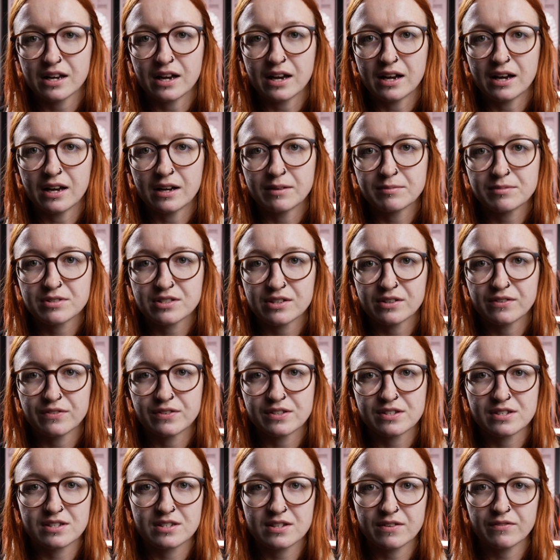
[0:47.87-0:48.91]
Um, so if
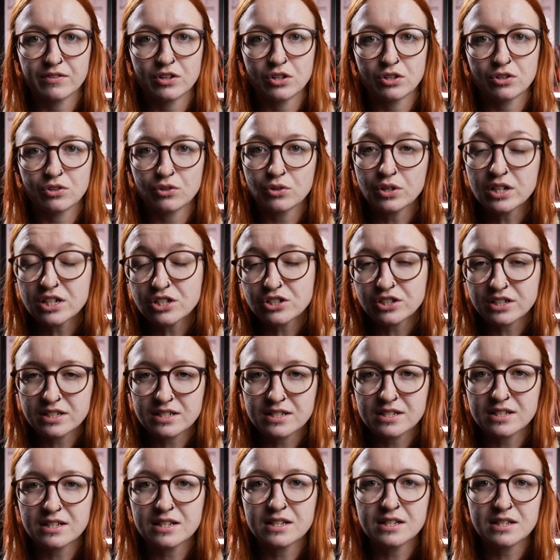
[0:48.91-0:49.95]
this is something you're
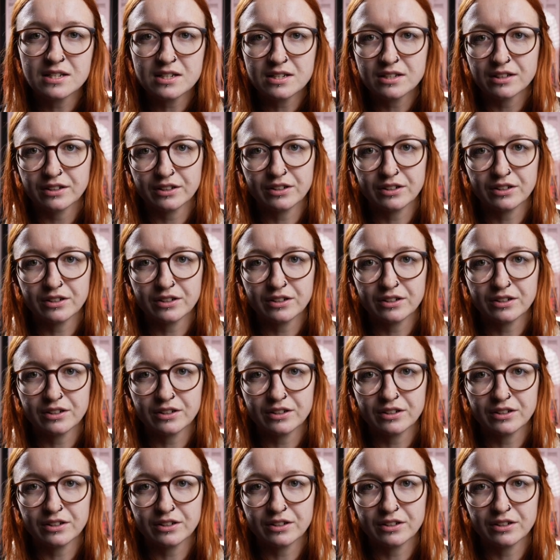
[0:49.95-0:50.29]
interested in,